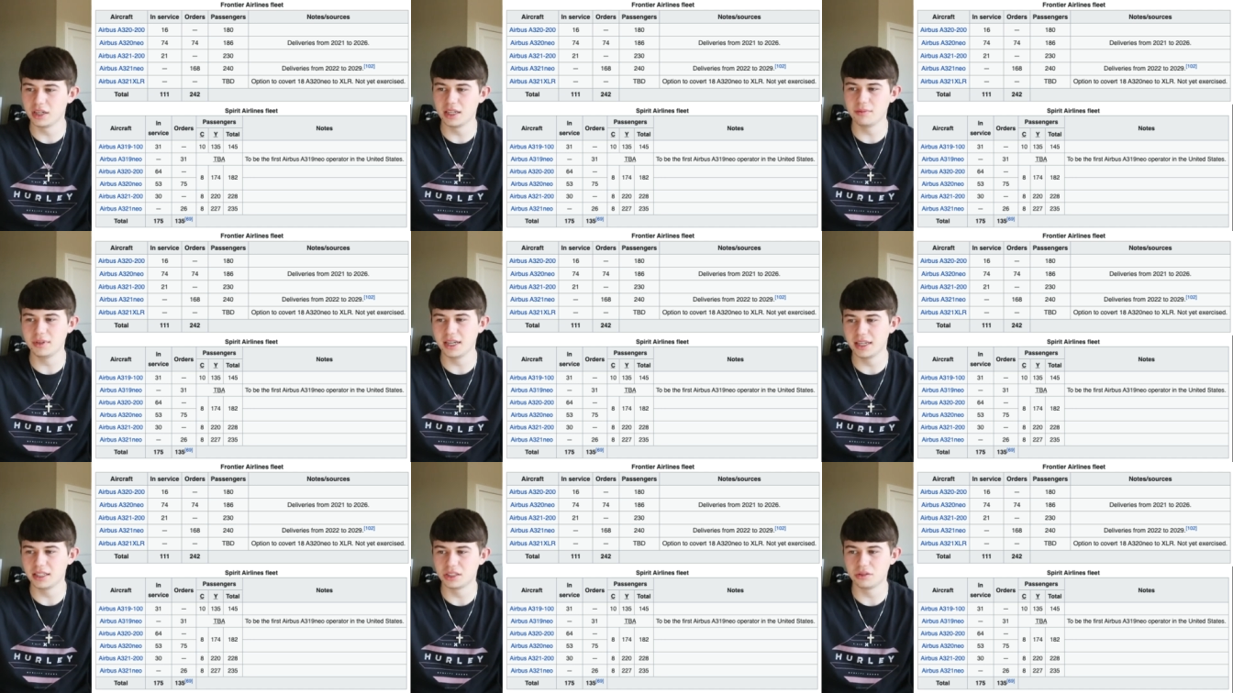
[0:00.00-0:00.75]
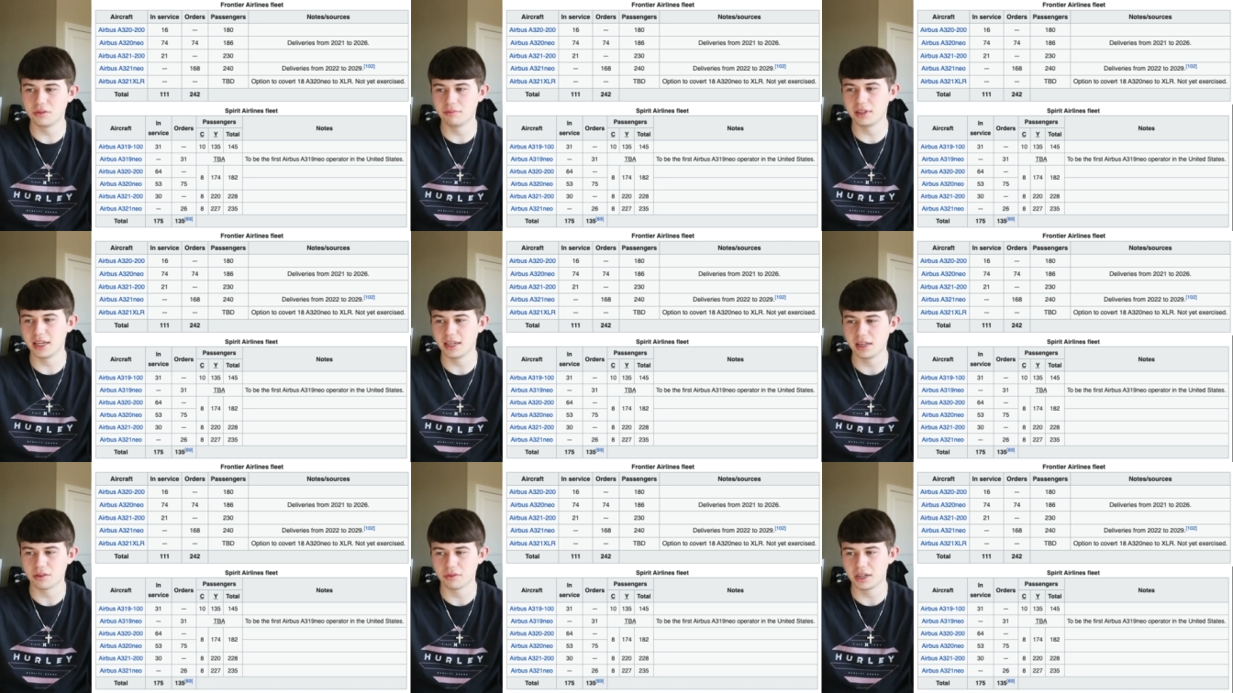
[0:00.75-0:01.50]
MD-82,
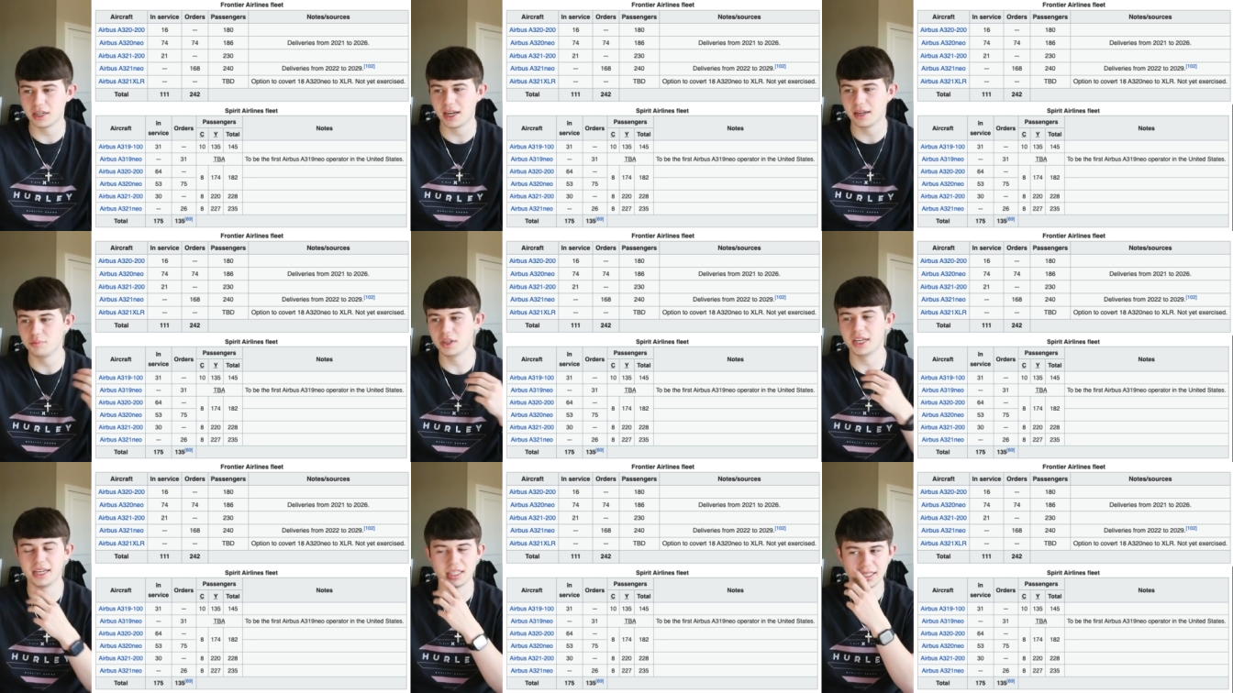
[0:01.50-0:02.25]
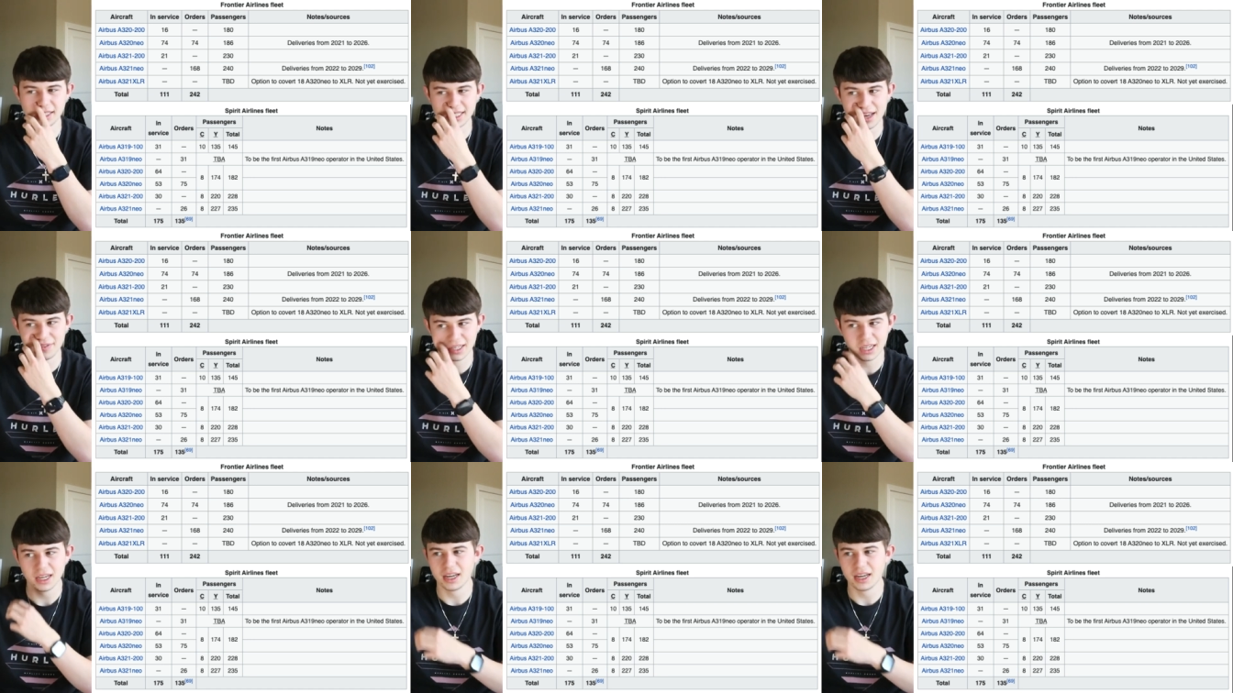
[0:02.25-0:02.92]
MD-83, and MD-87,